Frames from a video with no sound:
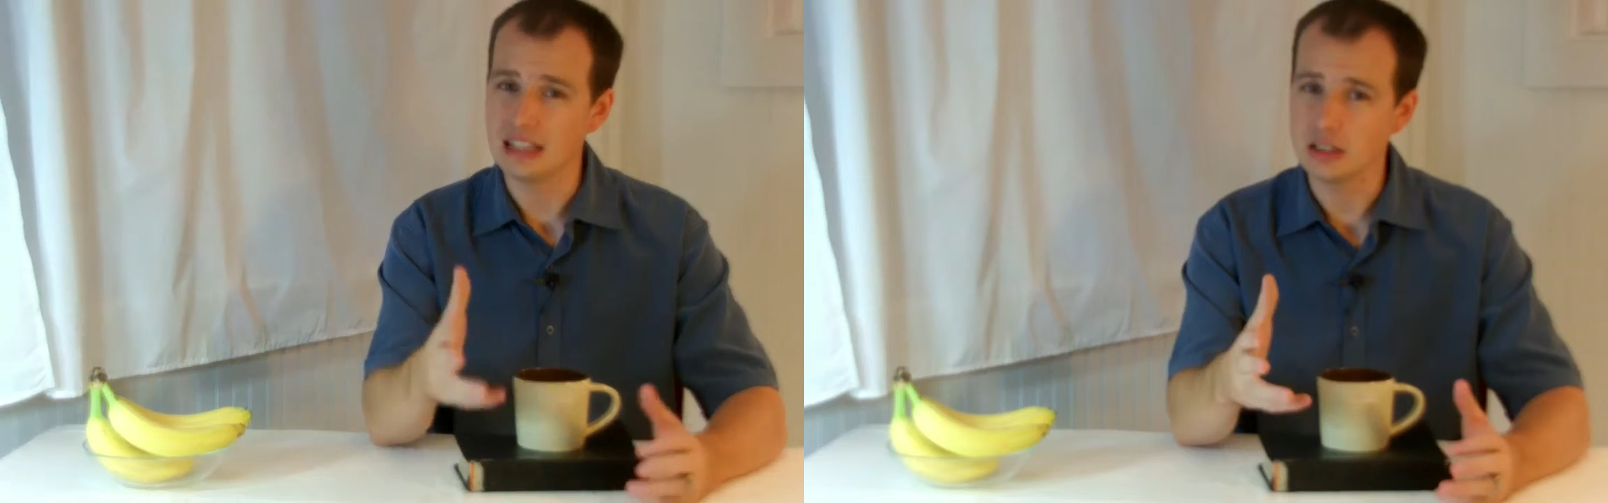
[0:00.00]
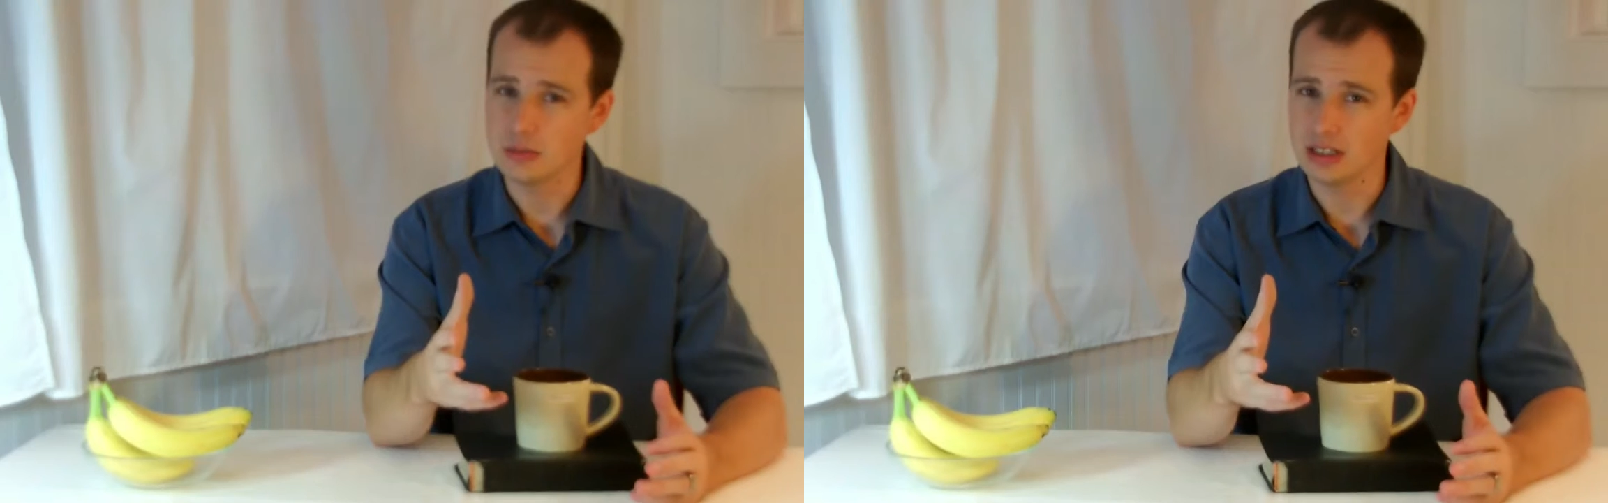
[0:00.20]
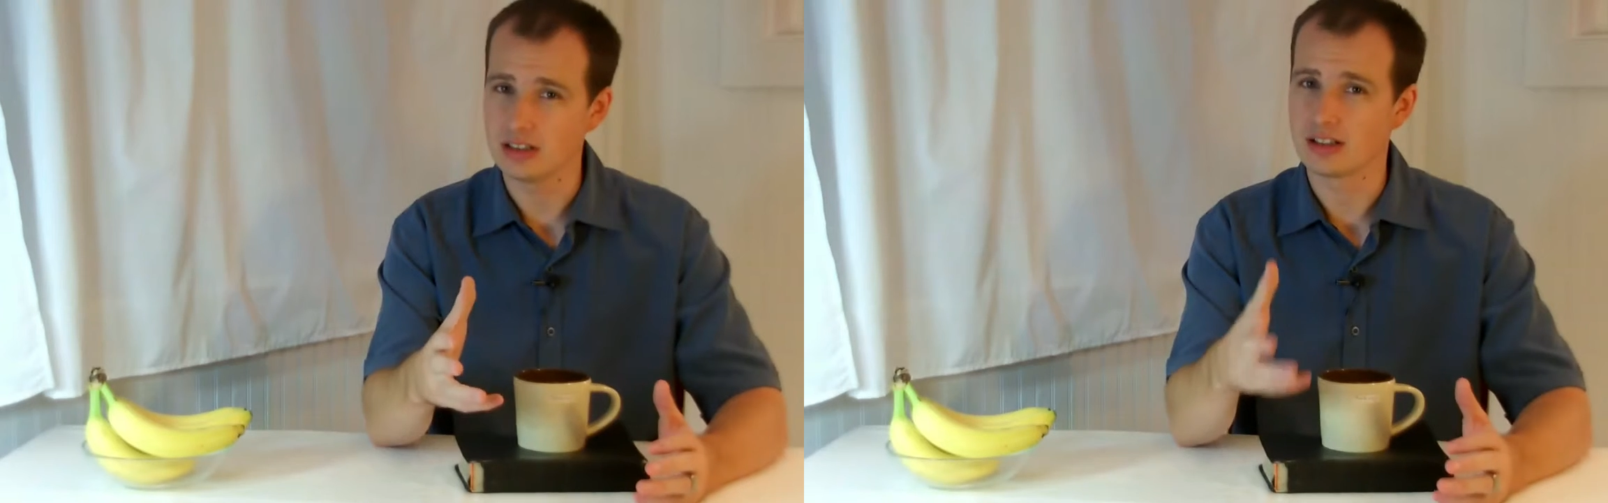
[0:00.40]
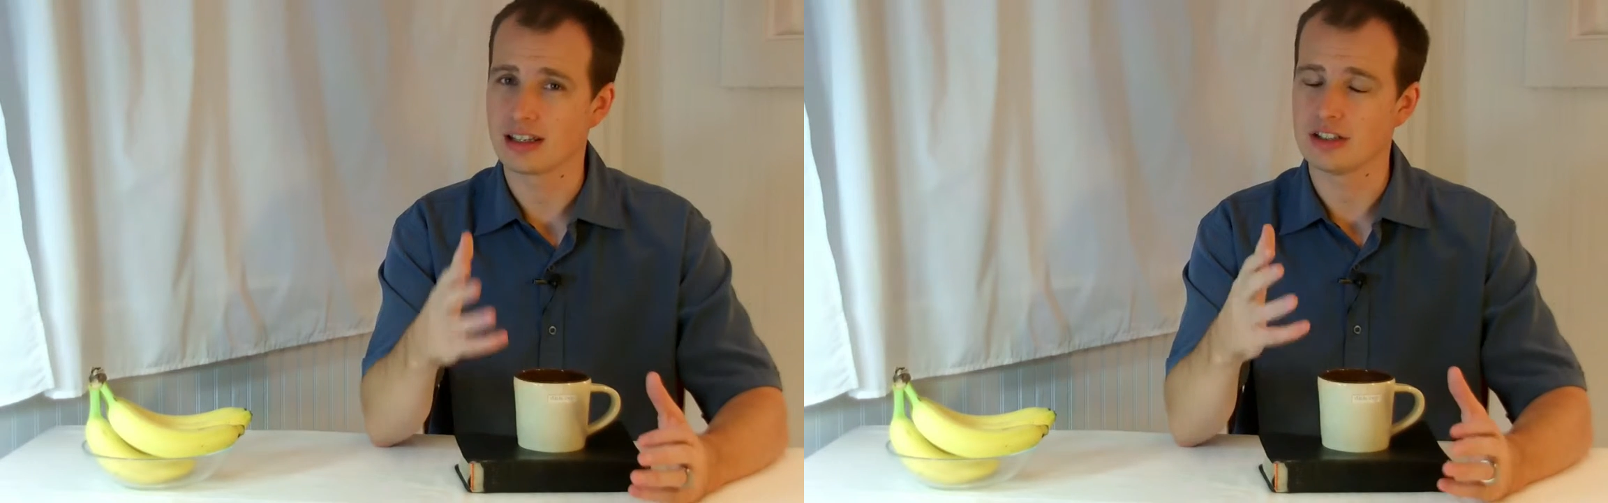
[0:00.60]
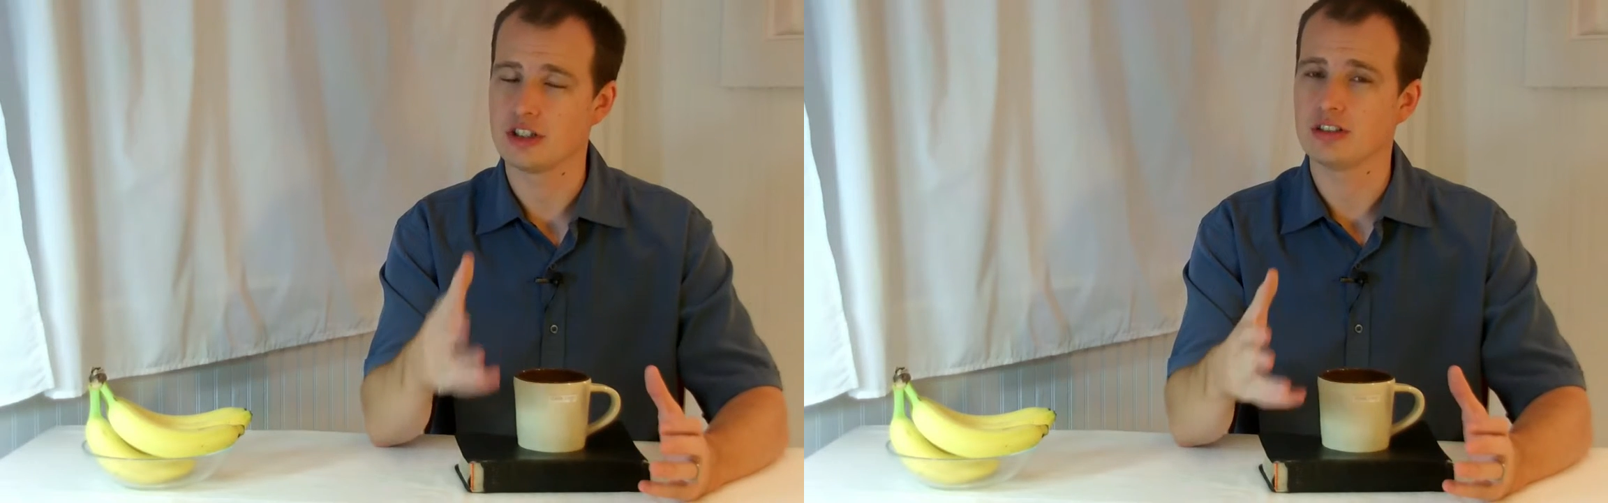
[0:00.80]
intimate look
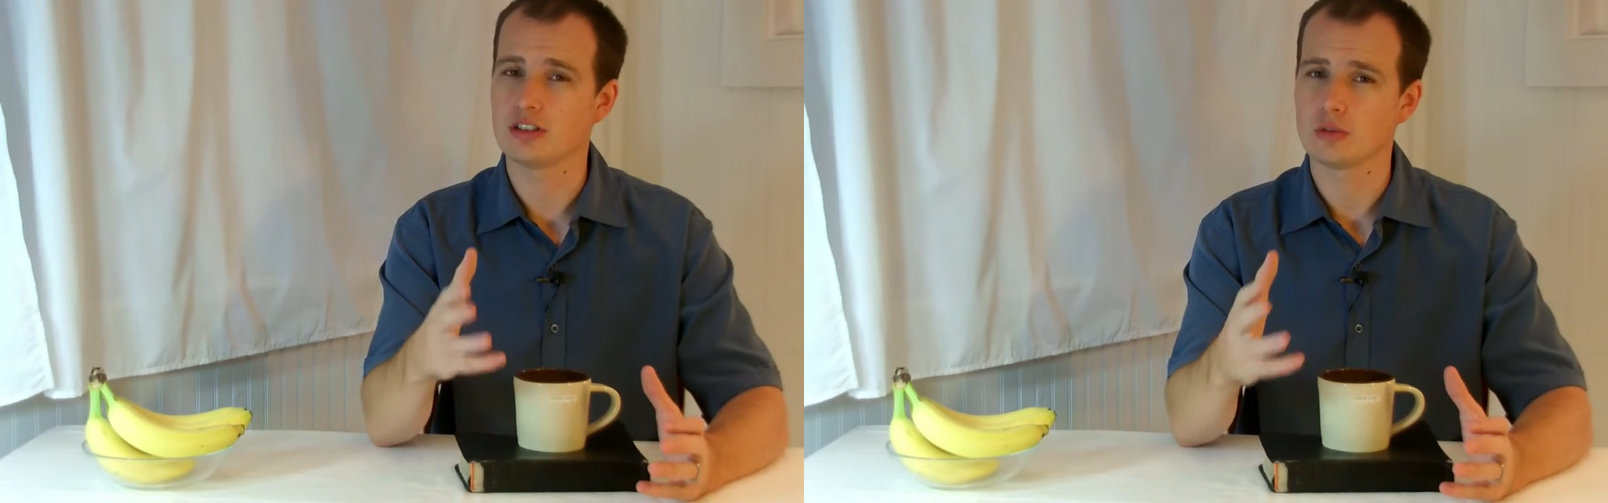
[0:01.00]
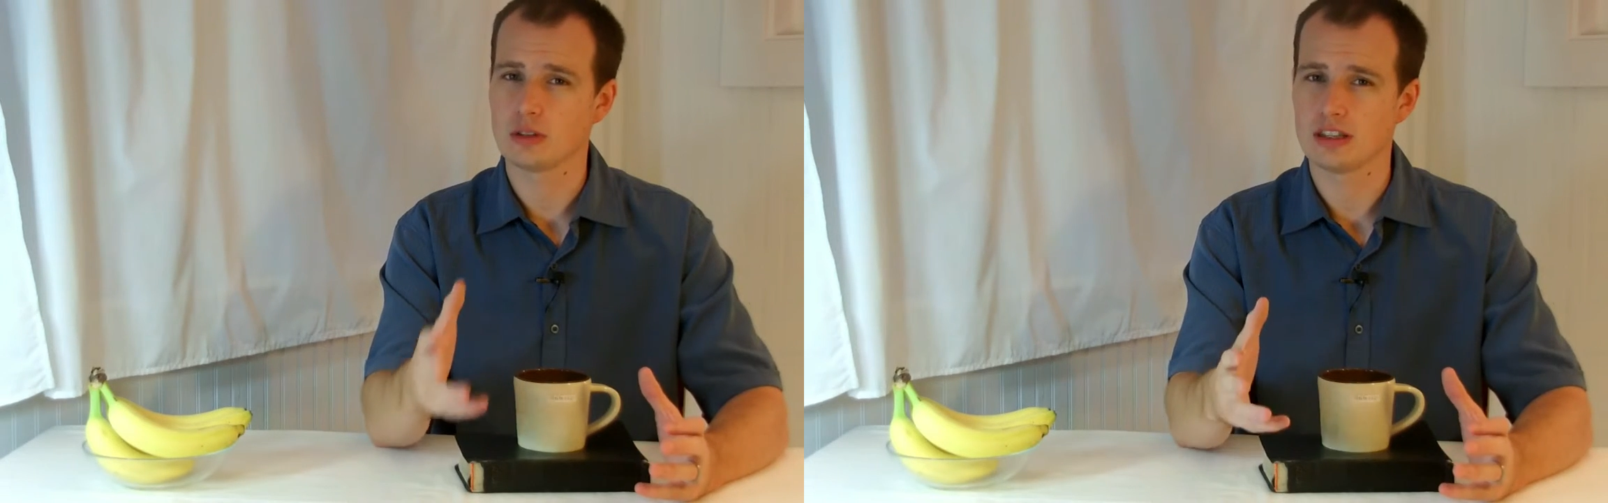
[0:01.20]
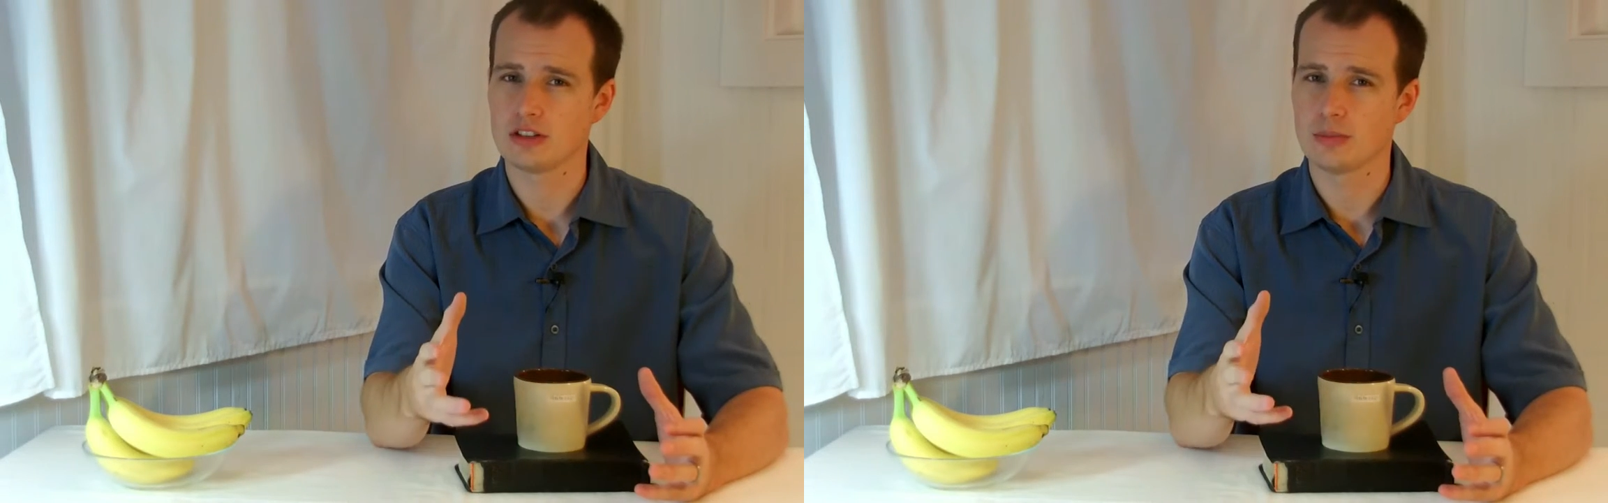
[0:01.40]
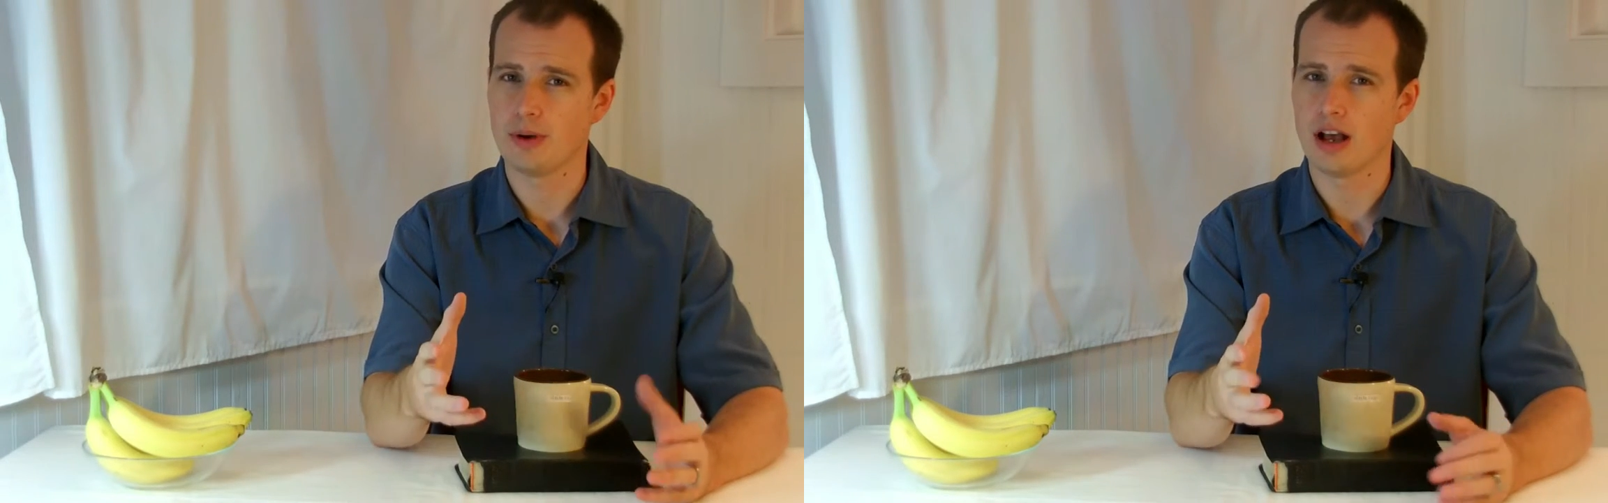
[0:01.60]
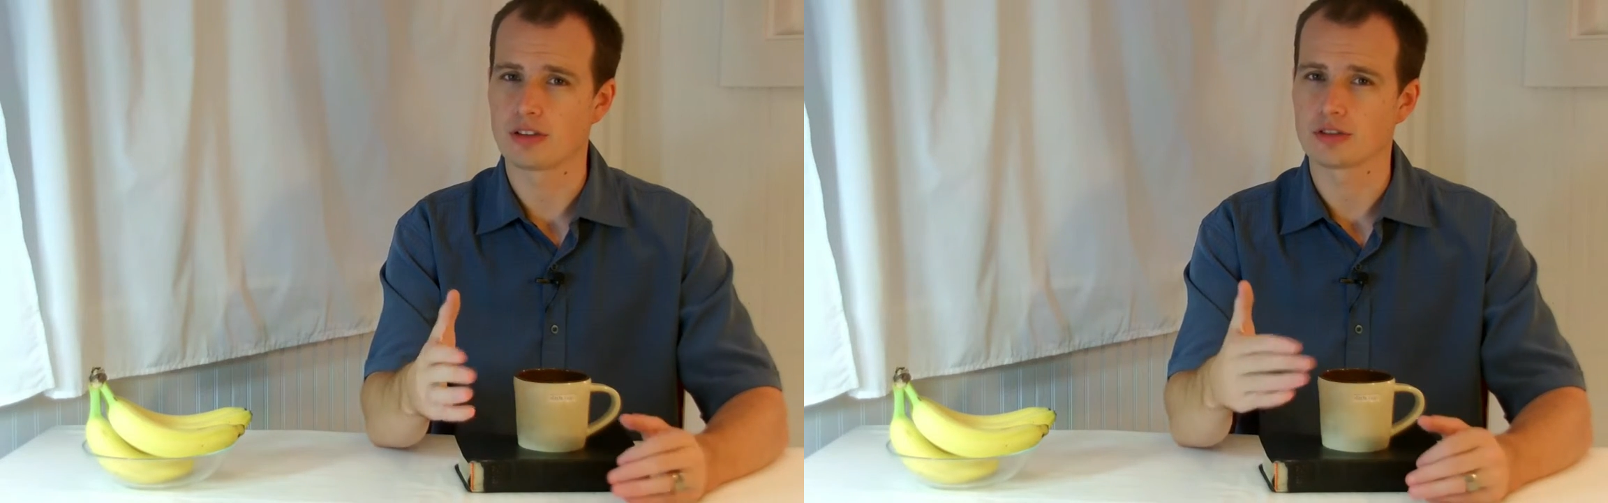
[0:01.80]
at Jesus with his
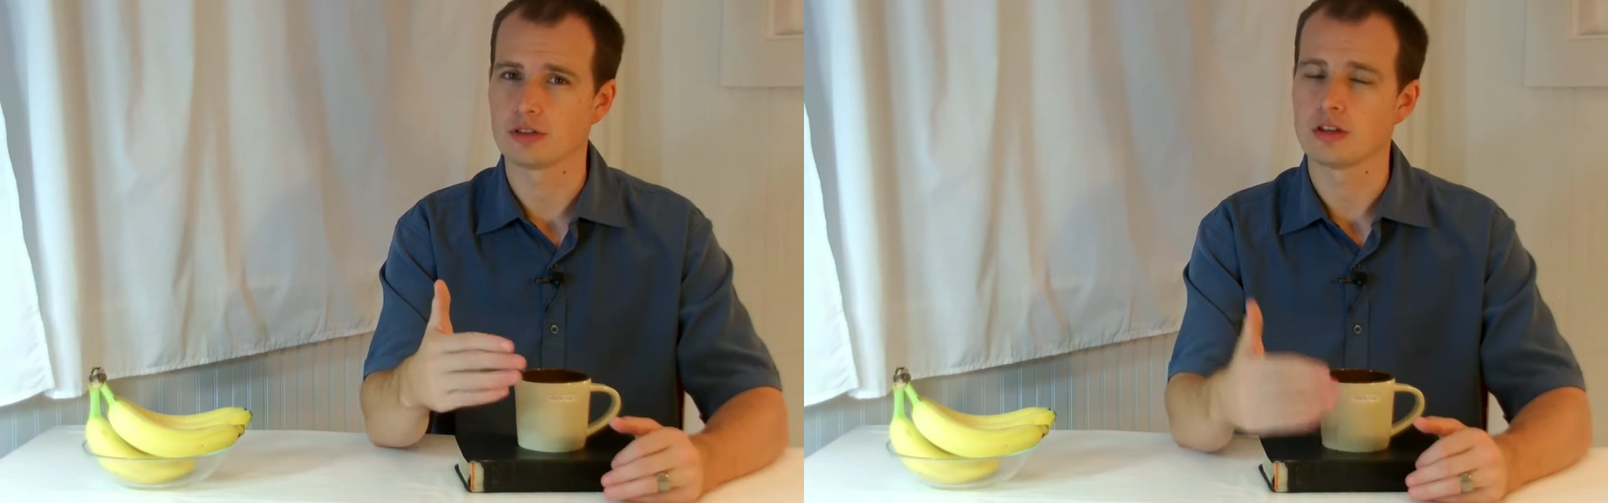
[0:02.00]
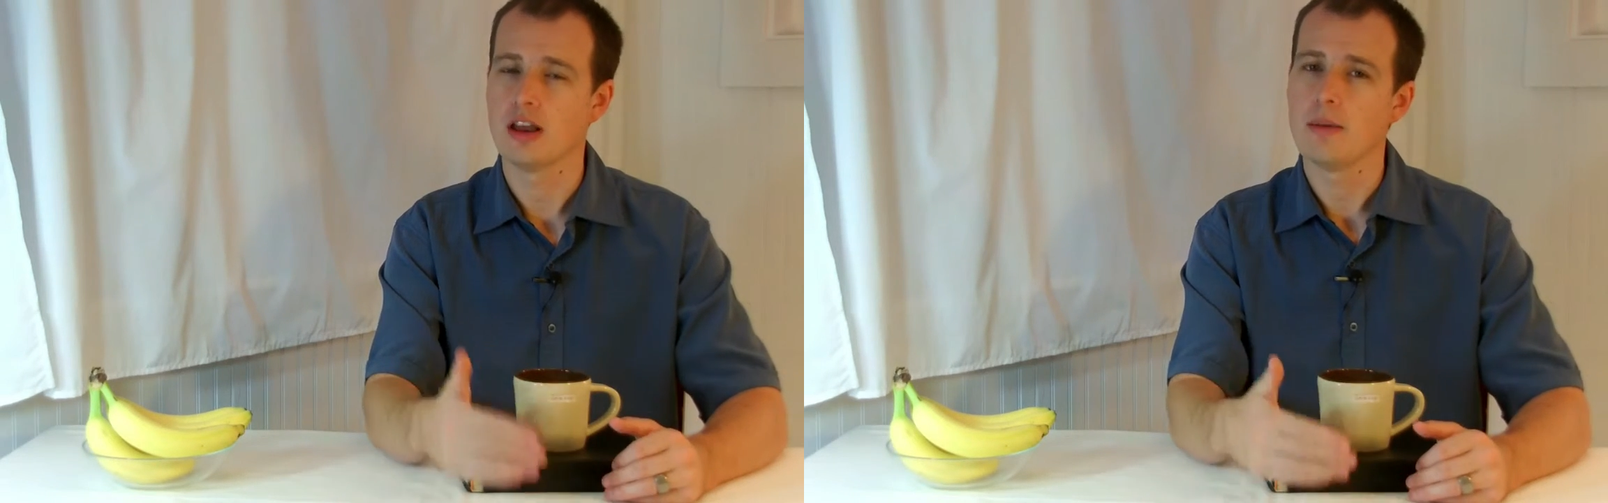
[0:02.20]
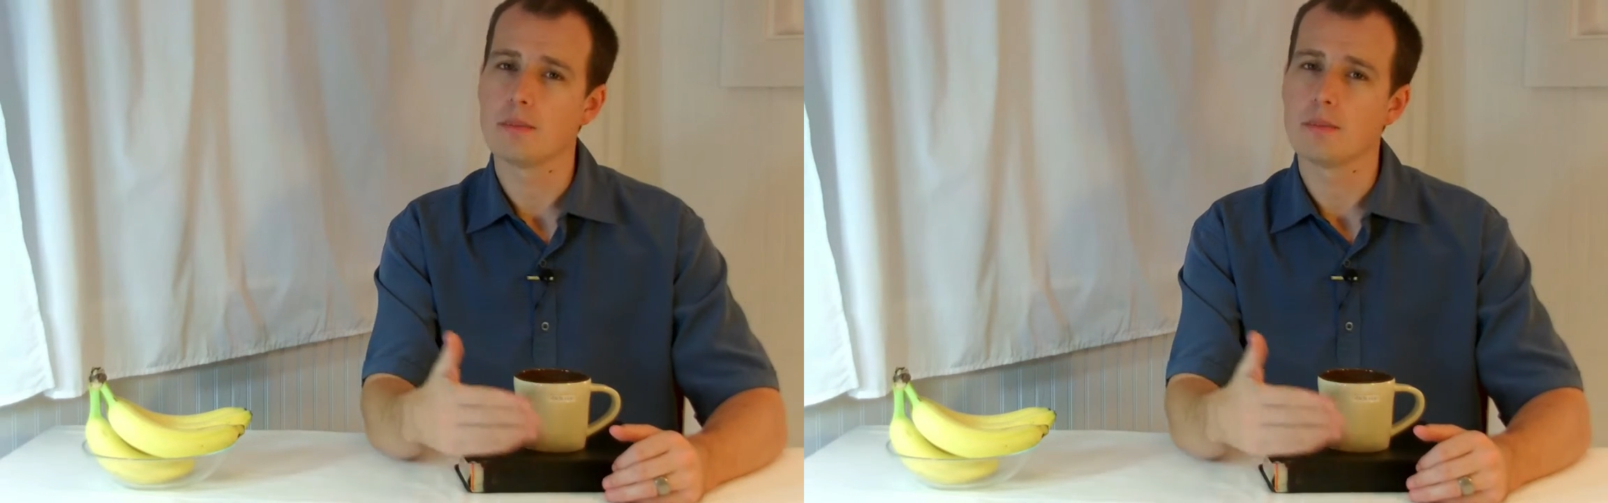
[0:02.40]
apostles